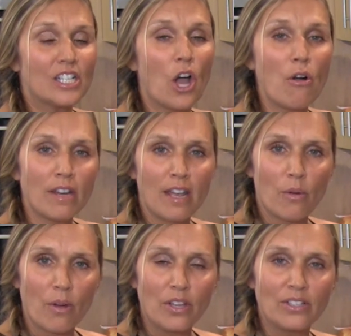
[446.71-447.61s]

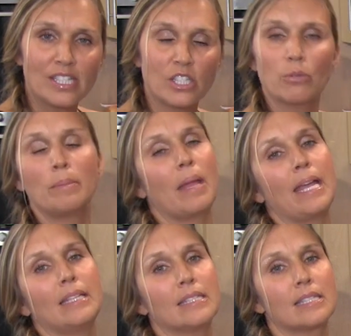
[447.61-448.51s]
coconut oil still
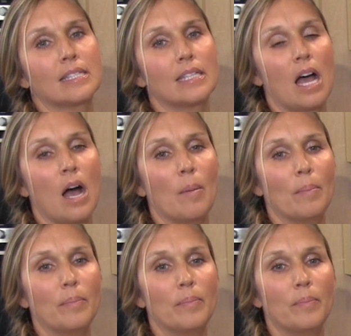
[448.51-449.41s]
remains
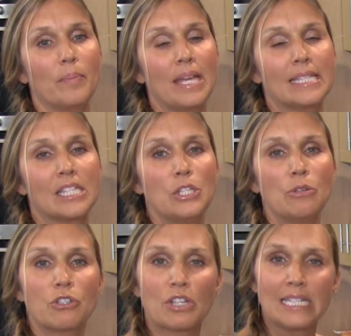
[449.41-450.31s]
its
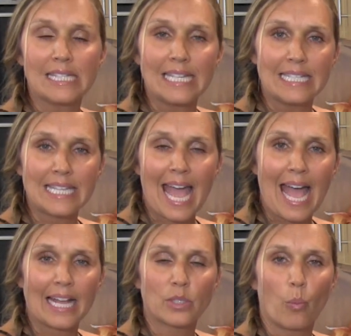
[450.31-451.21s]
nutrients
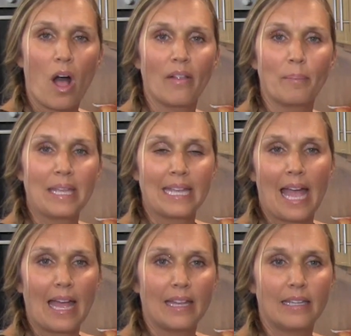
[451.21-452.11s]
intact while being
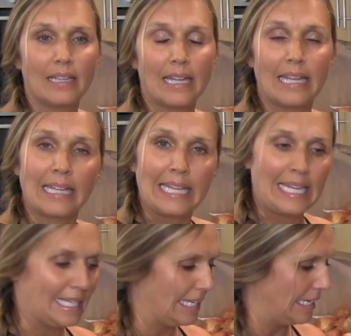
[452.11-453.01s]
at
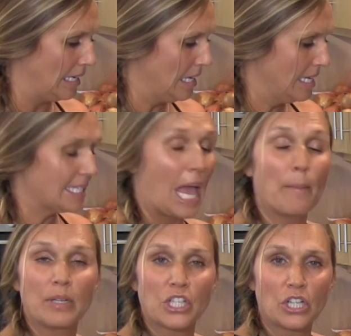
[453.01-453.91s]
heated
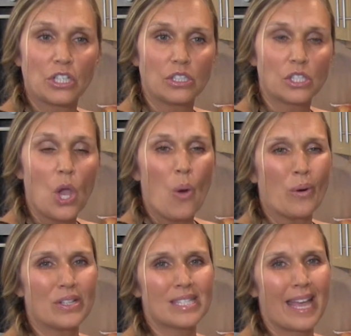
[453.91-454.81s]
temperatures,
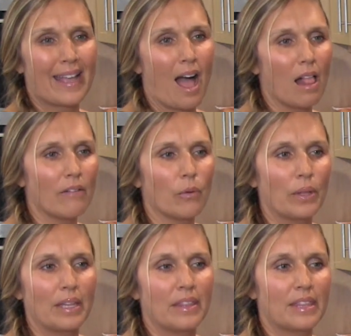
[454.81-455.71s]
whereas like olive
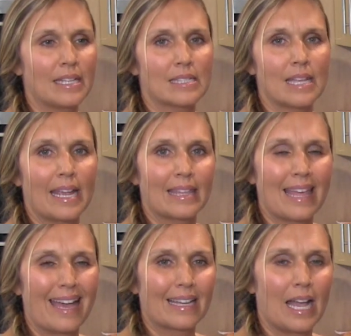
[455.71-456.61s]
oil and things like
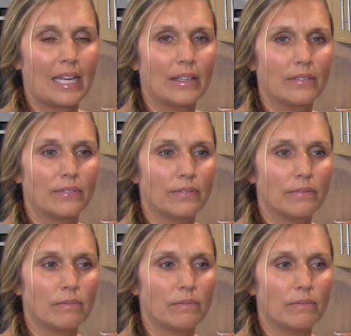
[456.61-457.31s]
that kind of